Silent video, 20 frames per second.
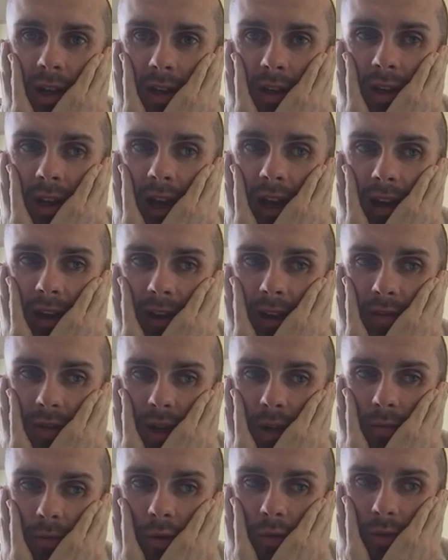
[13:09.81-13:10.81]
Yeah, it gives
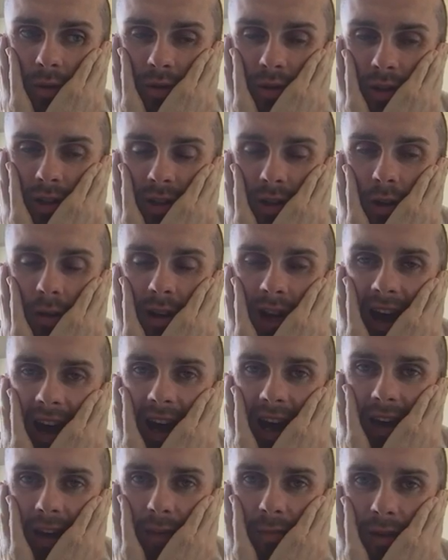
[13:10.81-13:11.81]
you a momentary sort of
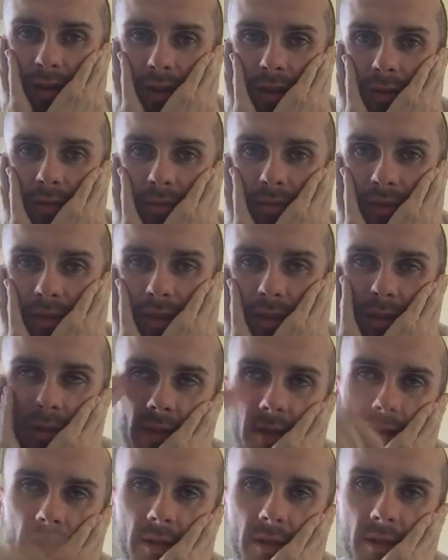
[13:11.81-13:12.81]
high, but
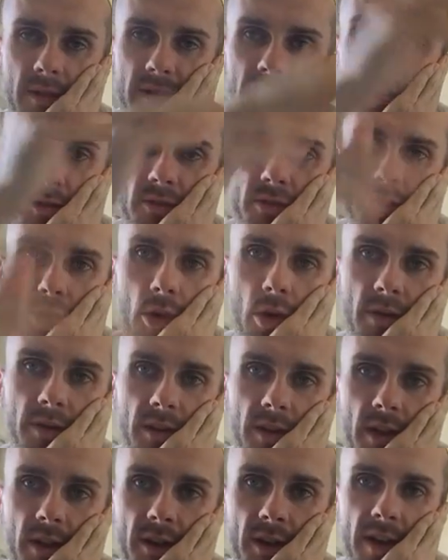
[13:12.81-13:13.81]
there's a trough
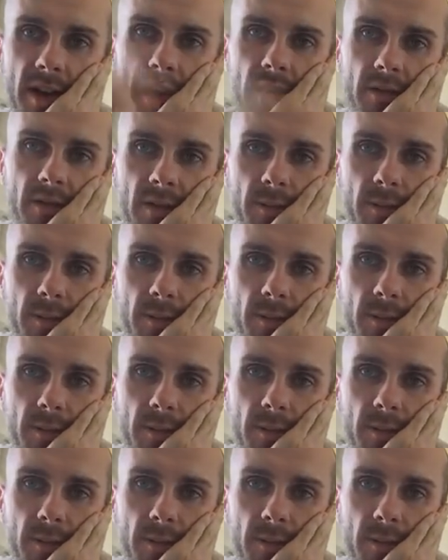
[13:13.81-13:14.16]
at the other end of it.